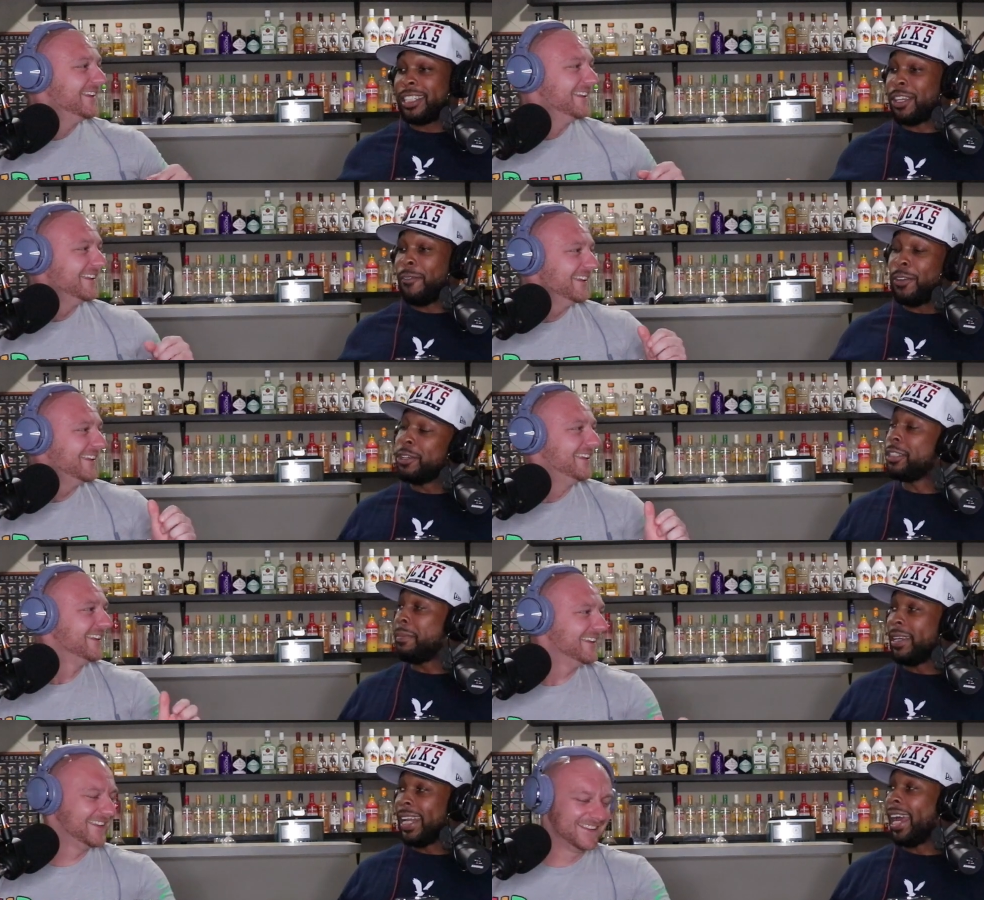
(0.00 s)
Speaker 1: is confusing
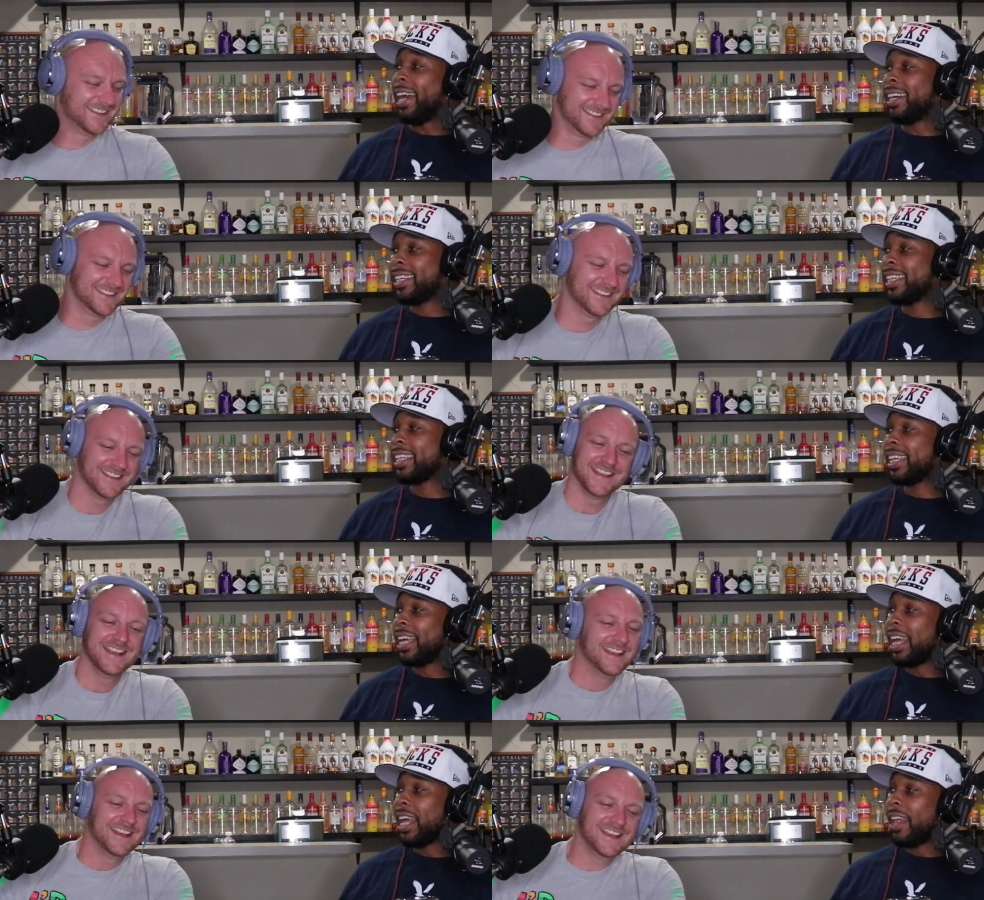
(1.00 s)
me now.
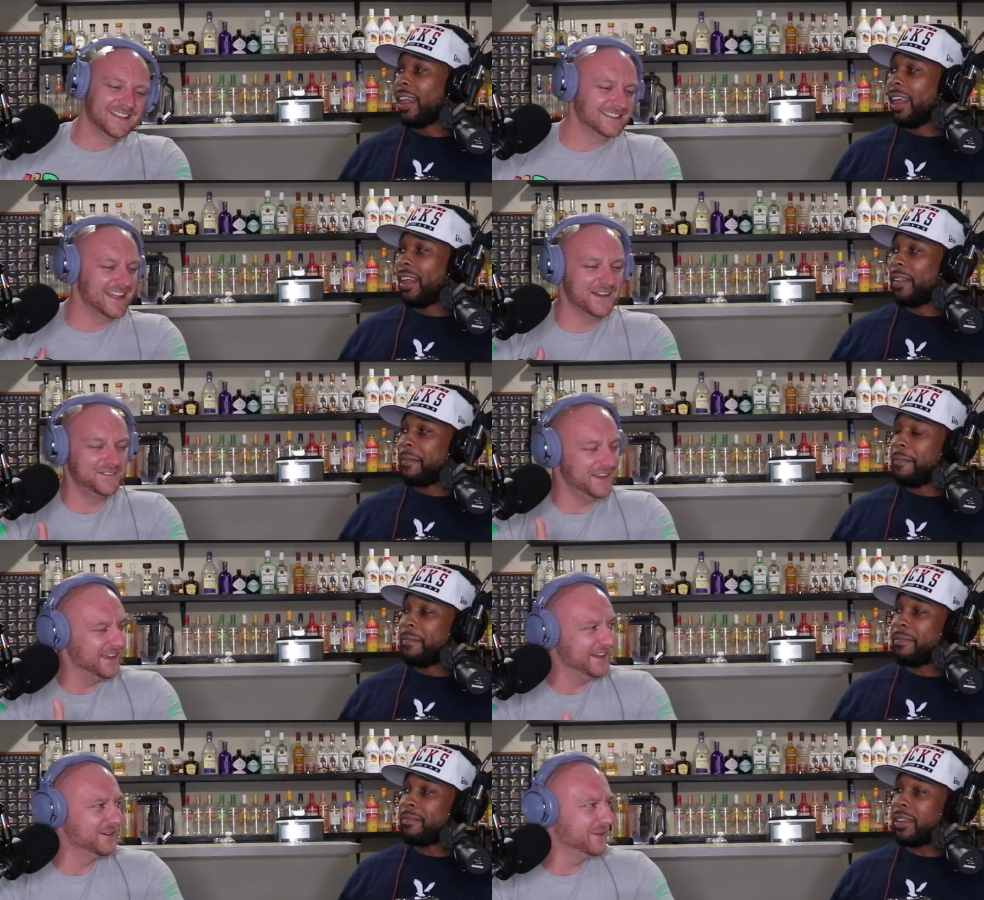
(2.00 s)
Speaker 2: It's not
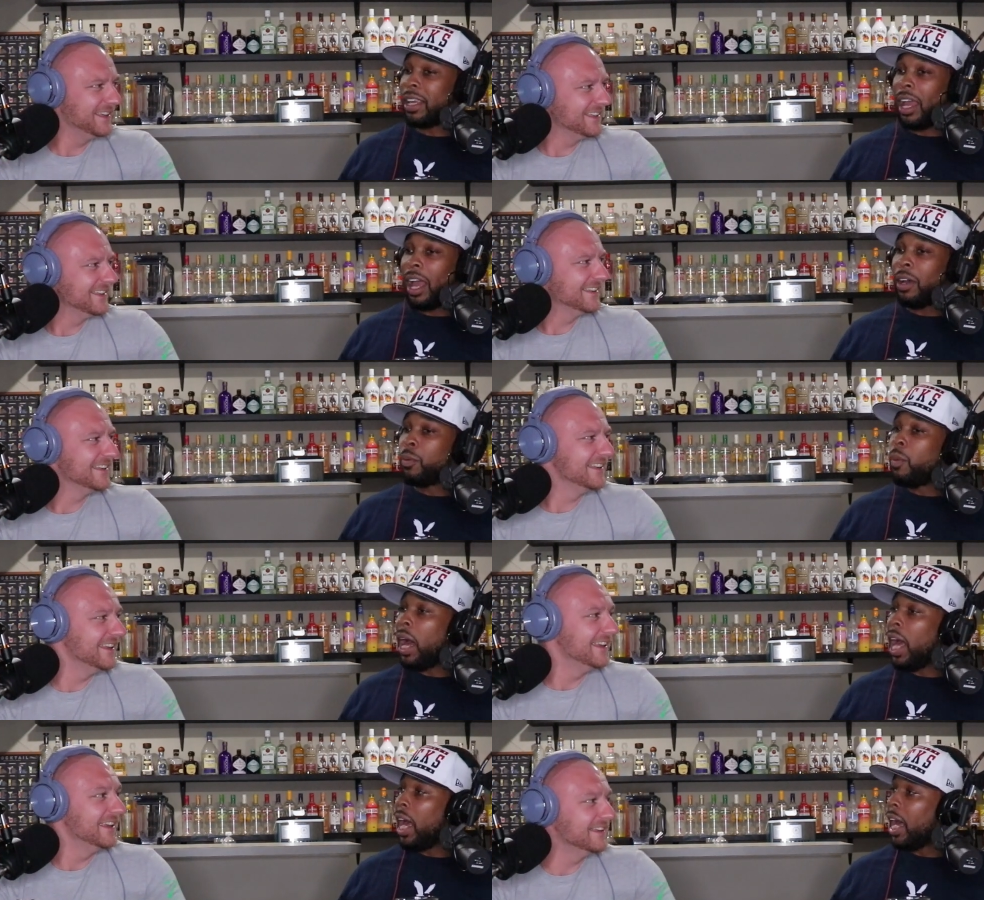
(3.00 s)
fair, man.
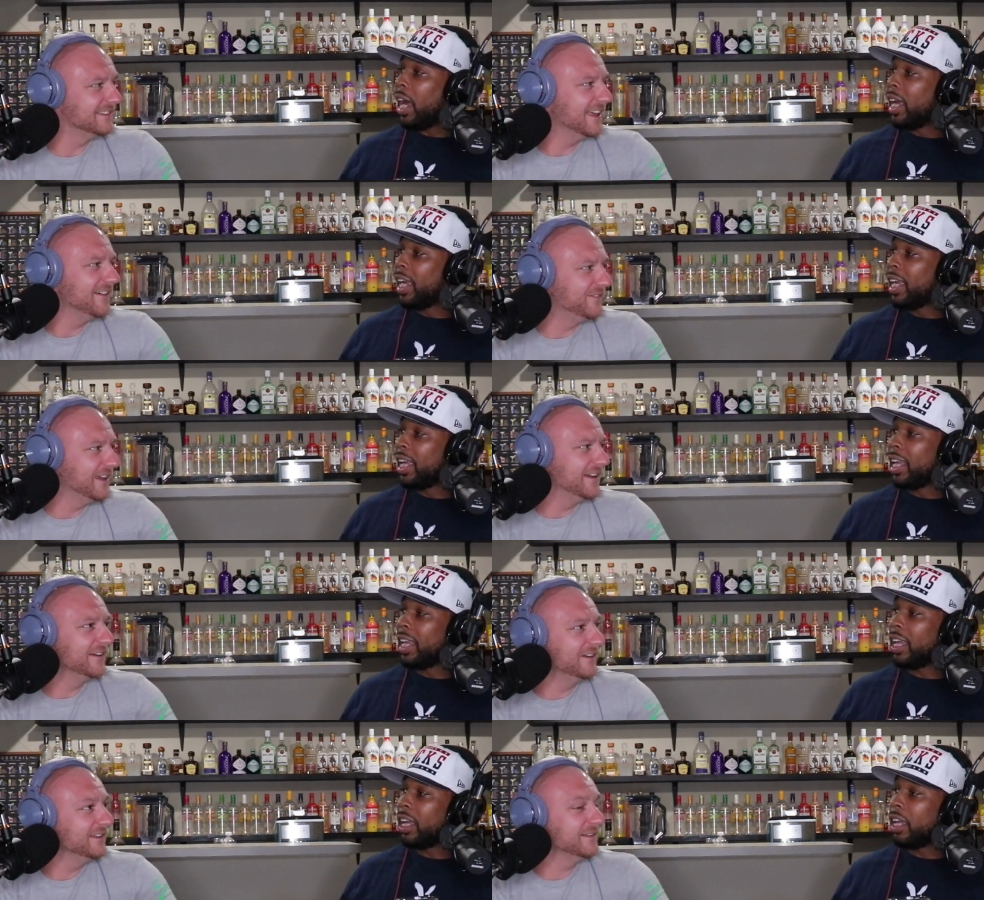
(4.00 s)
Speaker 1: Why? It's
Speaker 2: not fair.
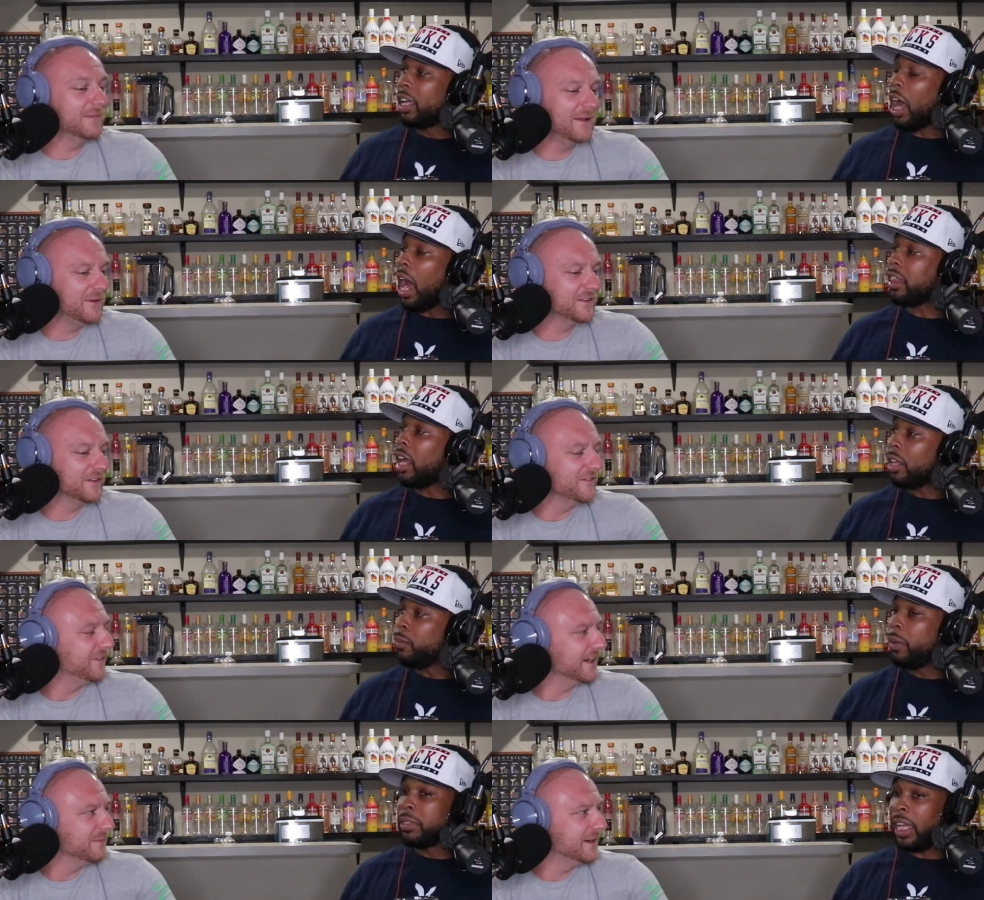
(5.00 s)
Because maybe I thought
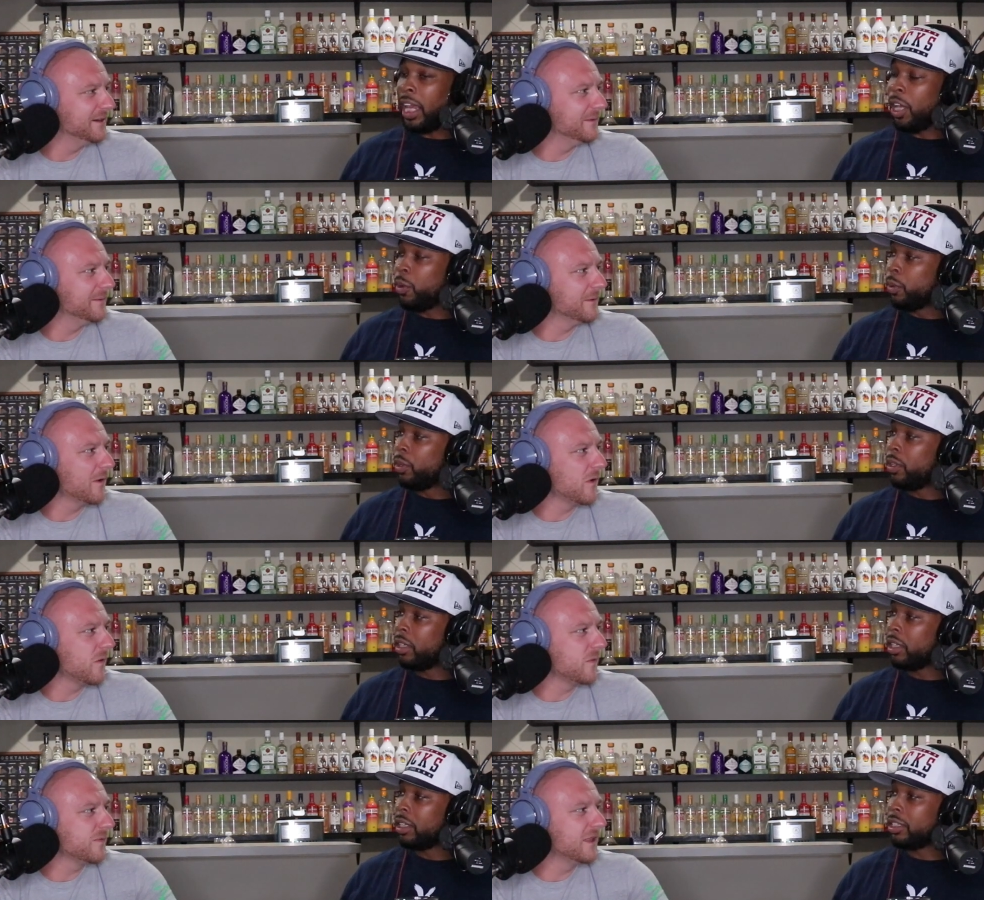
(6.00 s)
we was up.
Speaker 1: equal,
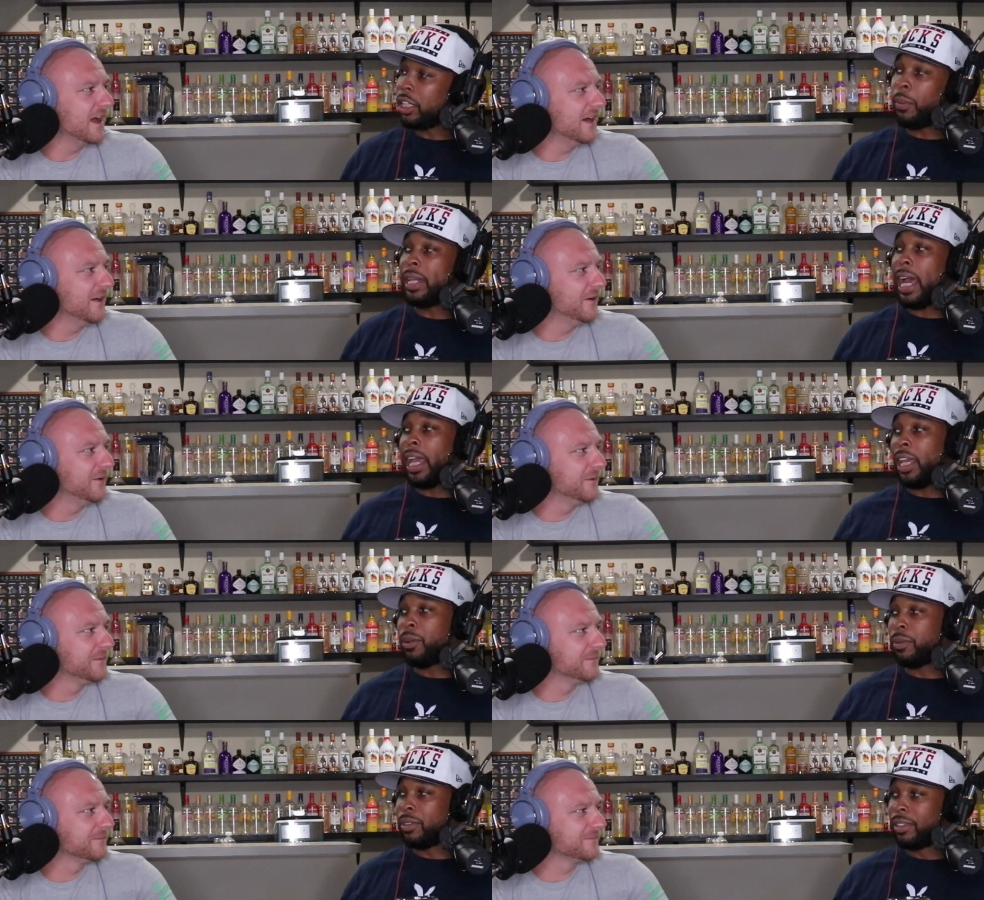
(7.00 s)
no. so we not
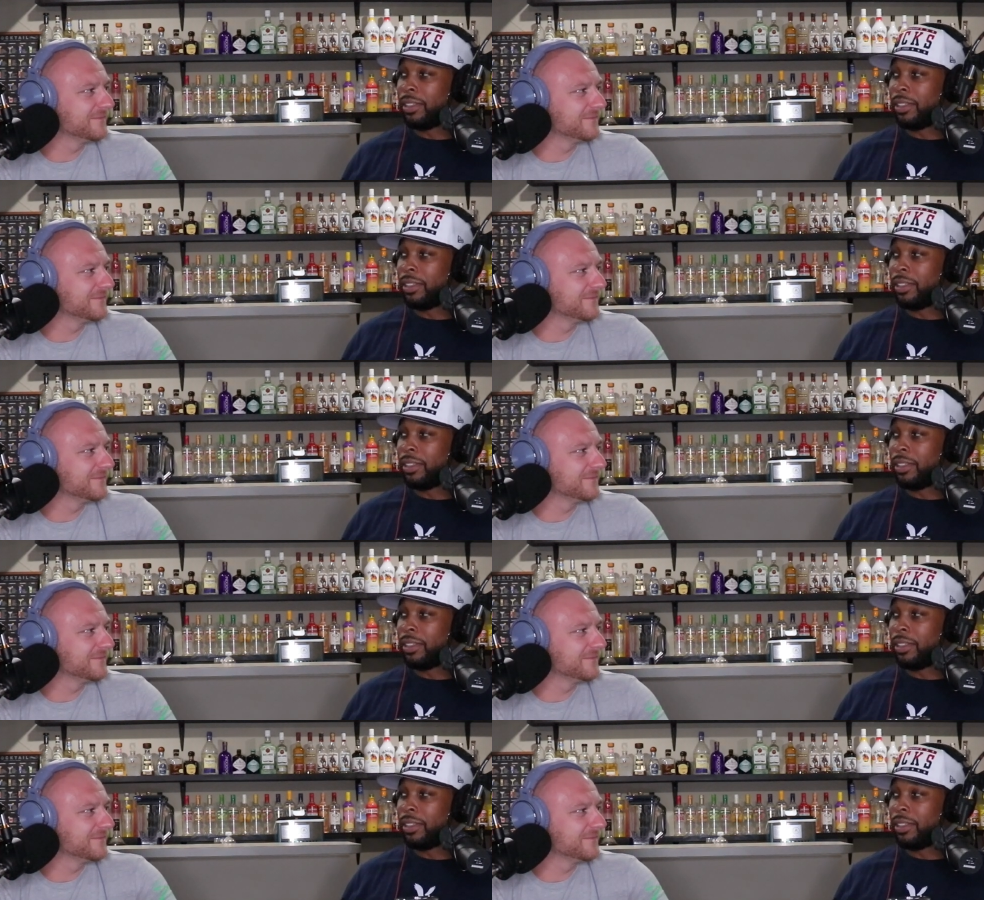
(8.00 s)
equal.